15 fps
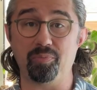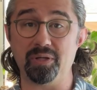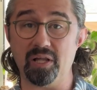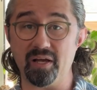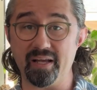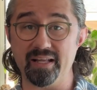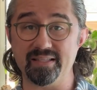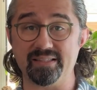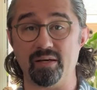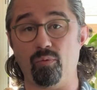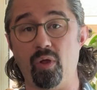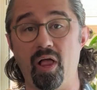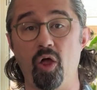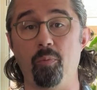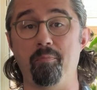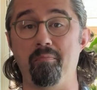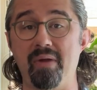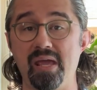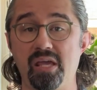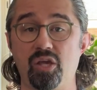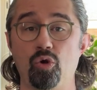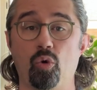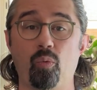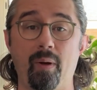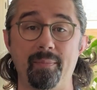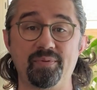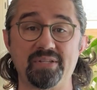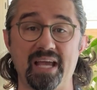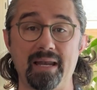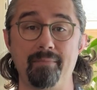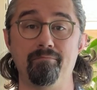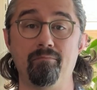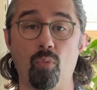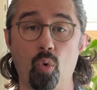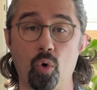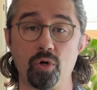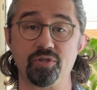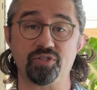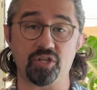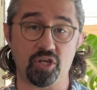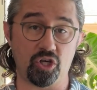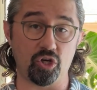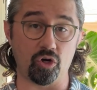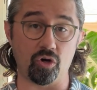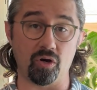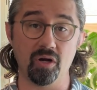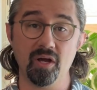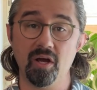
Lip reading: plugins that will help make your website more secure